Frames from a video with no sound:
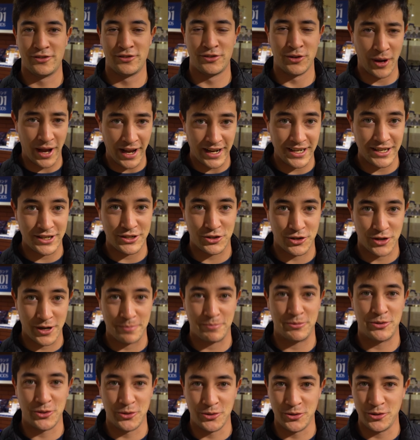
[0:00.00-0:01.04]
So any
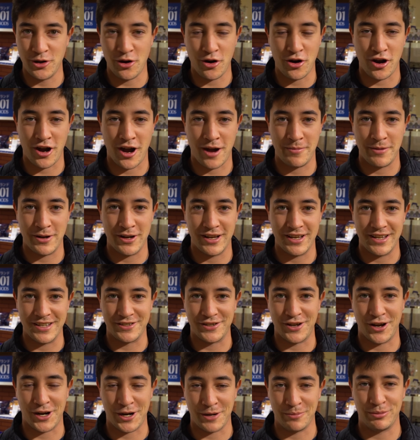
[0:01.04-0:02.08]
trip to Yokohama is
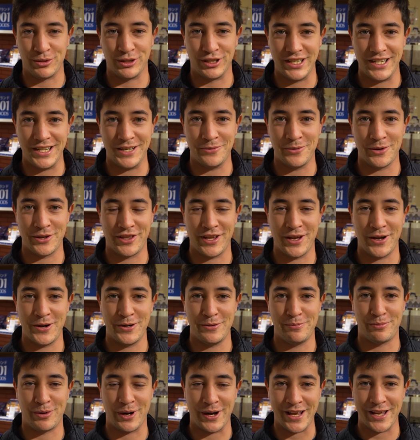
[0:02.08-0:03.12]
not complete
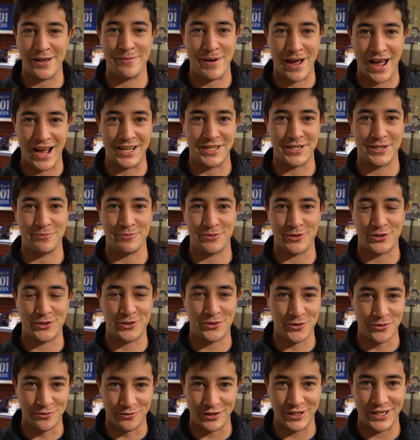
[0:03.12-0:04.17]
without bringing back some
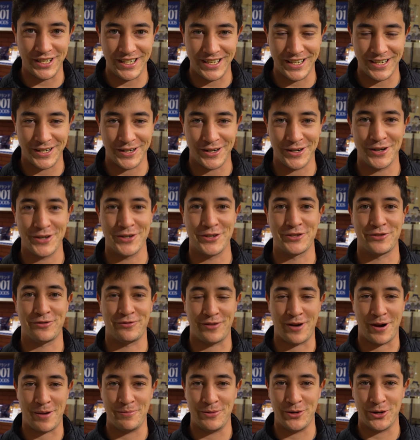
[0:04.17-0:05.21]
souvenirs
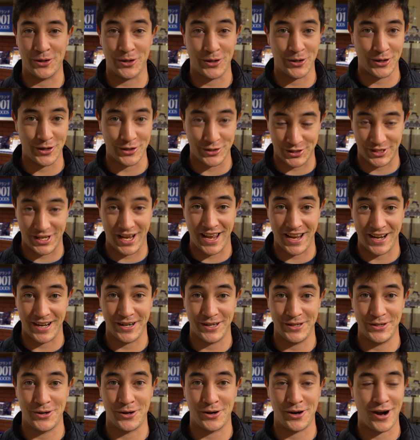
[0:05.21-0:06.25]
from your stay here
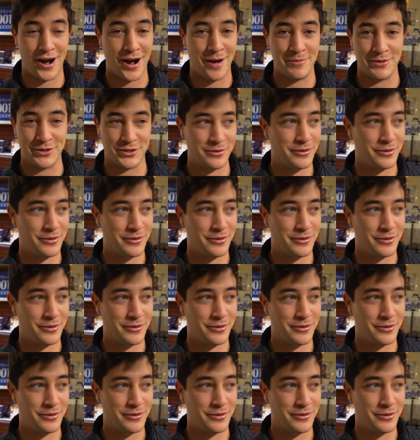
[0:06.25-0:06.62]
in Yokohama.